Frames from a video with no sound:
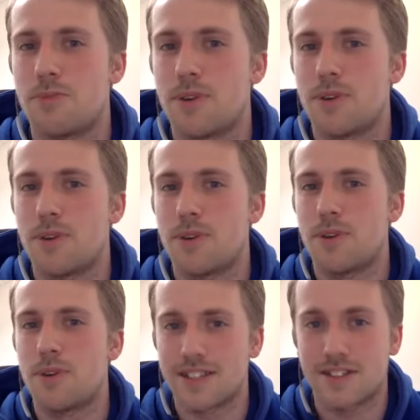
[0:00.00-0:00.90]

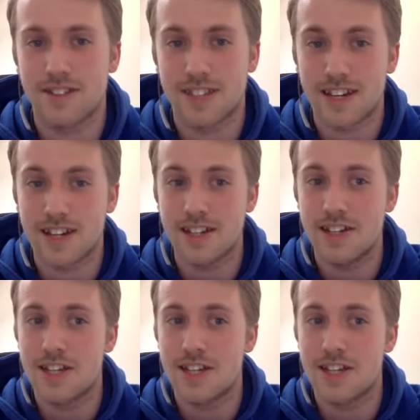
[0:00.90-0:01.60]
practical guy.